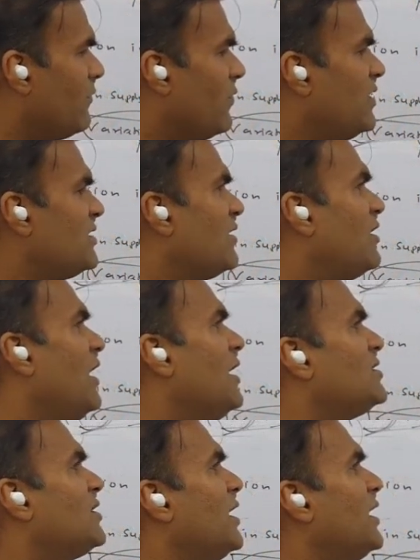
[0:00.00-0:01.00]
These are the
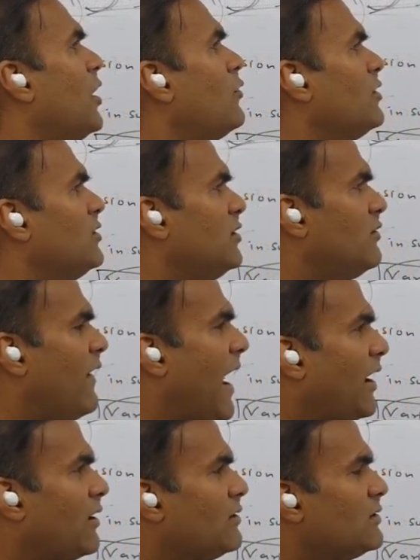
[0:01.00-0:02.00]
listed down other
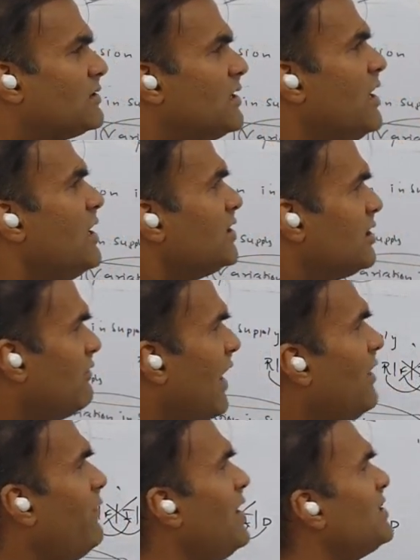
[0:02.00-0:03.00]
factors. So
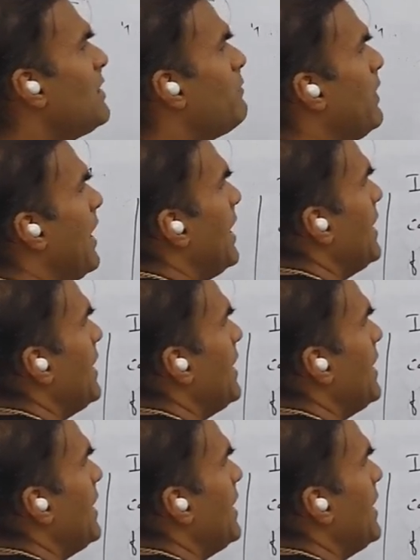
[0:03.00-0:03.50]
when will supply